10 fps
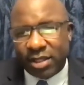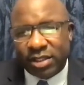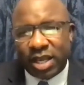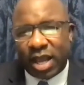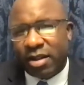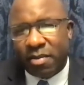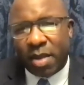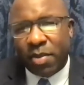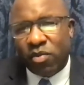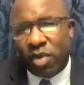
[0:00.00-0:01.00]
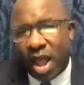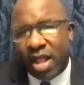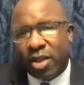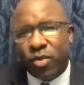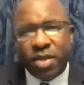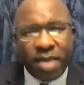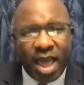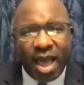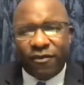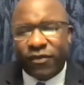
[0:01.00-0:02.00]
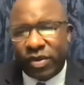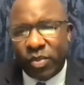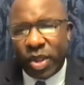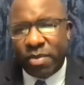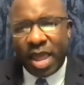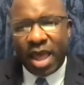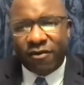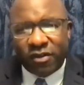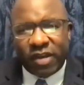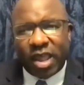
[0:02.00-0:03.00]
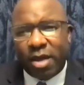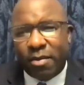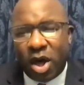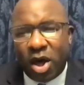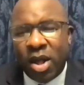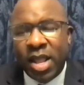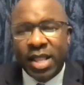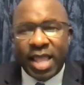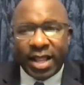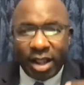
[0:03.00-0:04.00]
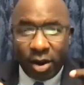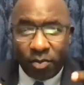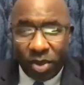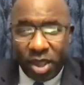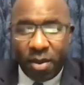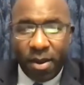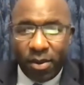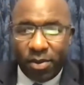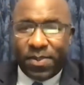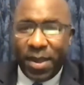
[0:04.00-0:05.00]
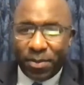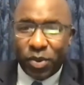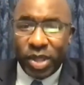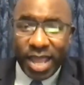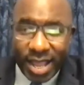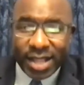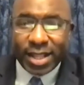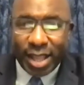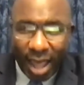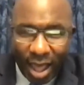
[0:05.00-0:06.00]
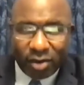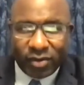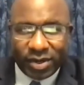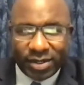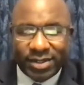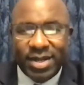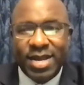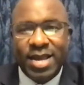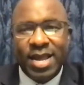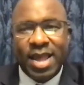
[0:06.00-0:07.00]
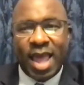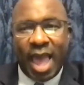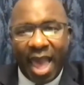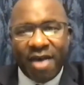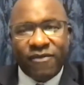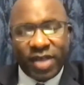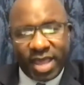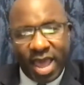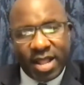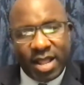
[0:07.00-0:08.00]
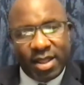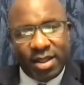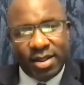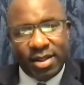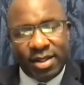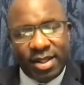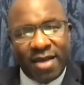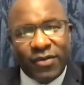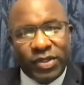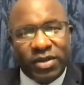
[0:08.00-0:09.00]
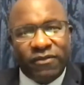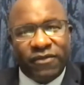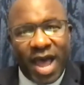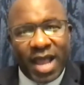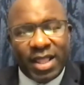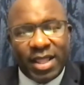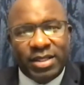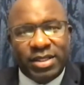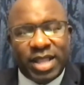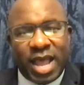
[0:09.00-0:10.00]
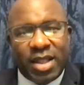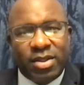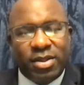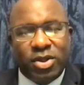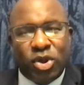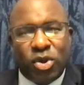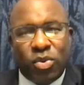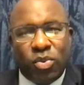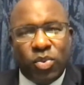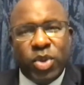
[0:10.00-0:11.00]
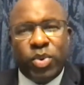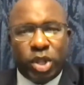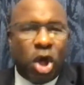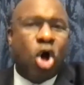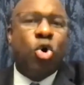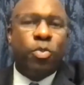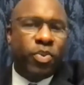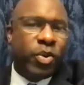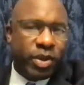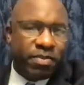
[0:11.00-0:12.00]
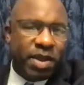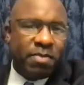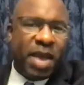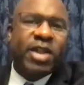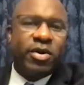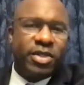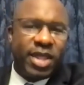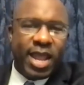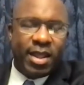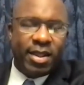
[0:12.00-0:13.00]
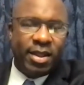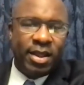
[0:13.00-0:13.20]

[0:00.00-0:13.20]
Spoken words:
Second Amendment right, and we may have to take up on, like, there are people in Congress advocating levels of violence that, we would hope we would be better than.